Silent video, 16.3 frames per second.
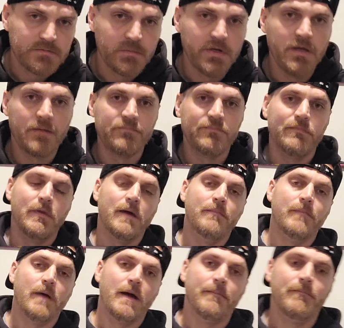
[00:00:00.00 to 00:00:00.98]
But I'm
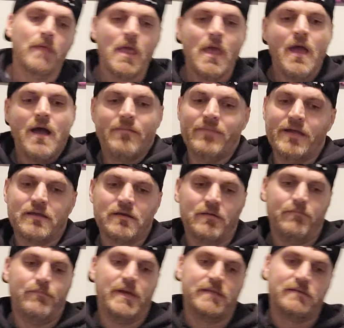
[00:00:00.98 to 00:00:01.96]
I'm I'm, I'm not going
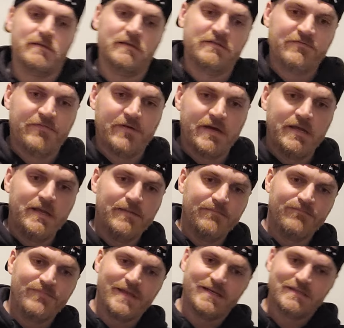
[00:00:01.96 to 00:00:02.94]
to bet this fight.
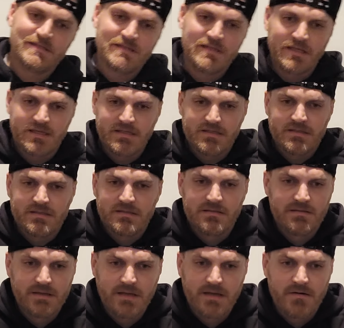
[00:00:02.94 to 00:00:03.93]
I just think it's
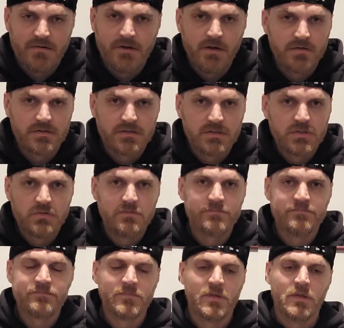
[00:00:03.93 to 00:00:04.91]
I don't know. It's
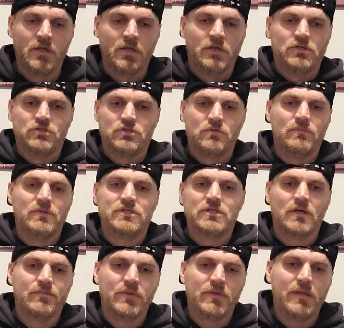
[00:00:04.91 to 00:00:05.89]
too it's too much
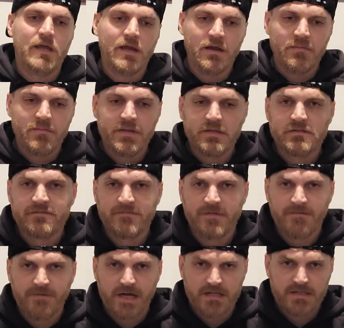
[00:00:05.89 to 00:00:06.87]
up in the air because if
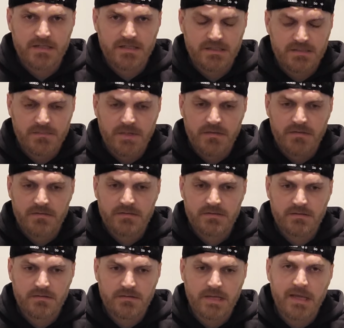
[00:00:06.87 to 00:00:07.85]
Devonte
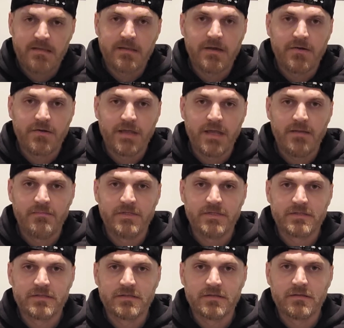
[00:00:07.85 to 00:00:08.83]
Smith's takedown game
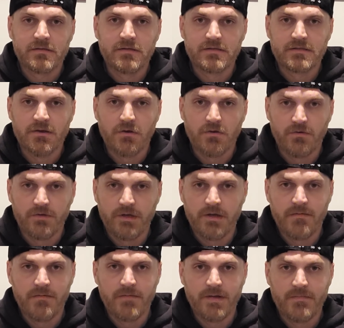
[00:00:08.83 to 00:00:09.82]
doesn't doesn't hold
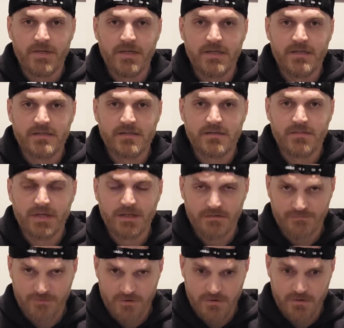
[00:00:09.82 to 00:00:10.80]
up, I mean he's going to be in
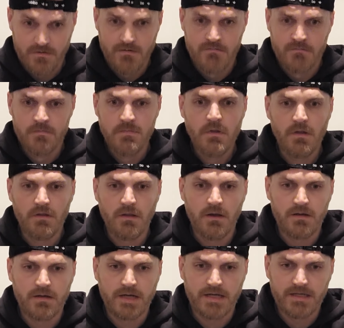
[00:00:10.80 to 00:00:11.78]
for a
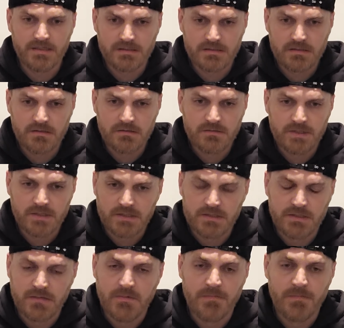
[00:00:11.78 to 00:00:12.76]
long night. Excuse me, because
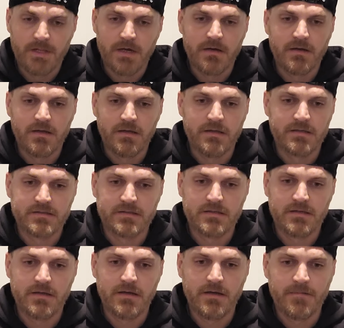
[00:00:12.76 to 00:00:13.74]
Jimmy Mullarkey doesn't
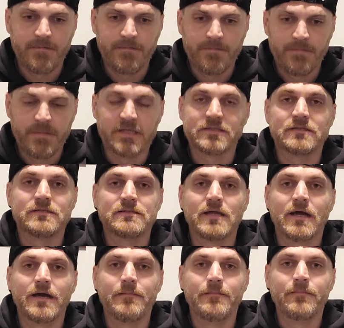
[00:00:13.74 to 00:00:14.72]
uh doesn't
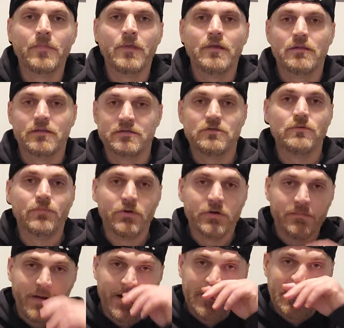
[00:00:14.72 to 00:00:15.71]
stop unless you put
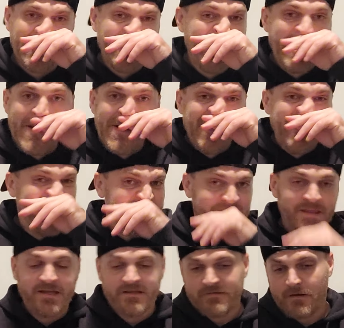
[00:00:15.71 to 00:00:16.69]
him out, and
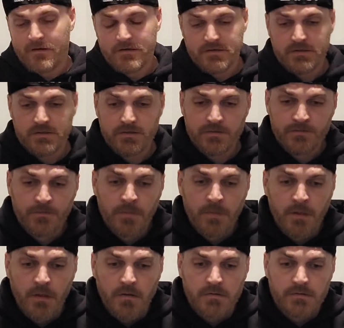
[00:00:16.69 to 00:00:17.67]
that's hard to do.
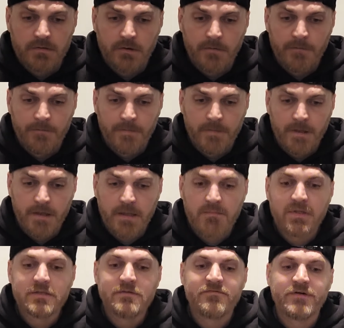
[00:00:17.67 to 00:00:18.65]
So yeah, give
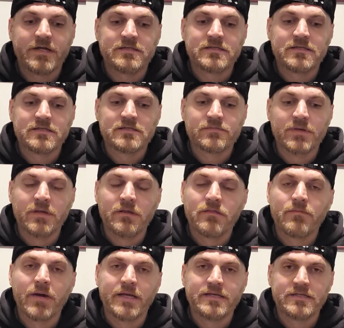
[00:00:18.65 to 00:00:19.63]
me Devonte
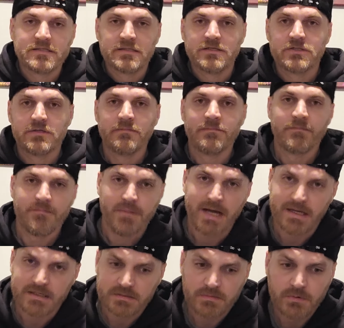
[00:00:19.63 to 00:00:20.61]
Smith by decision,
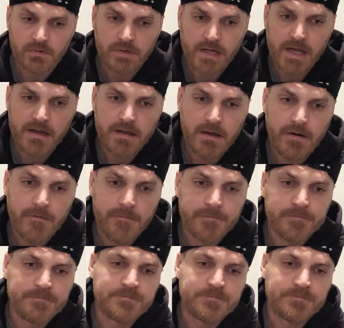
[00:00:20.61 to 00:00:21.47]
possible knockout.